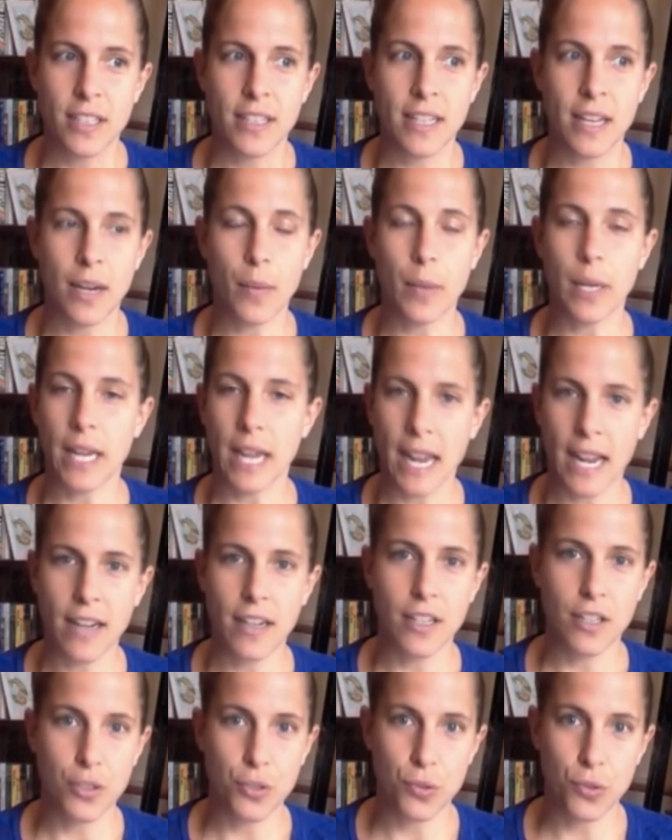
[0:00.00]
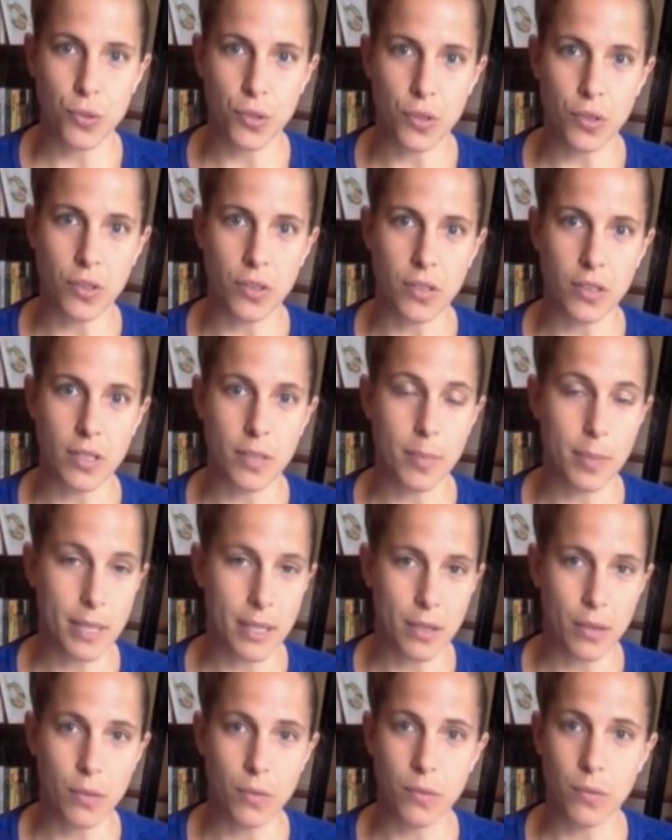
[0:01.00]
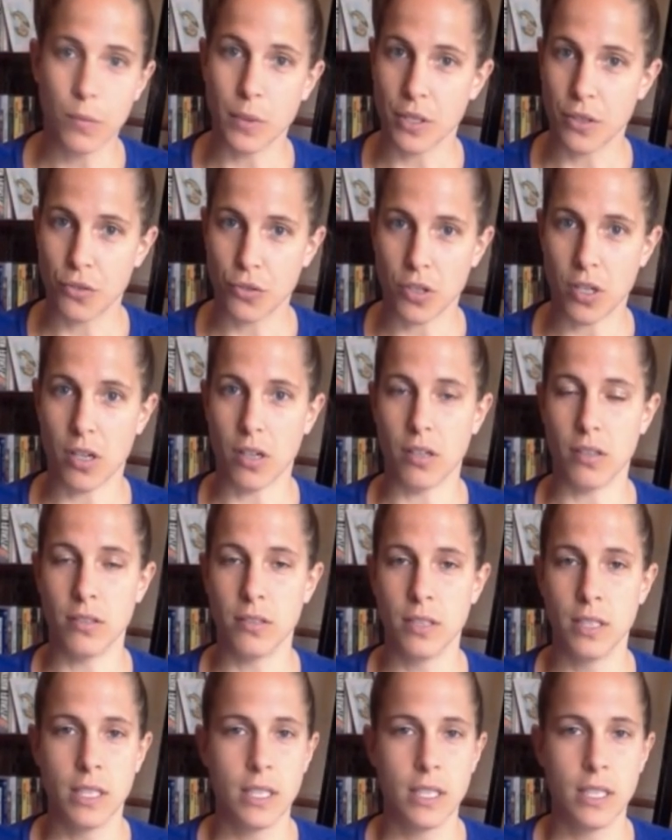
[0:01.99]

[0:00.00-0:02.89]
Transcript: that we can't control about withdrawal,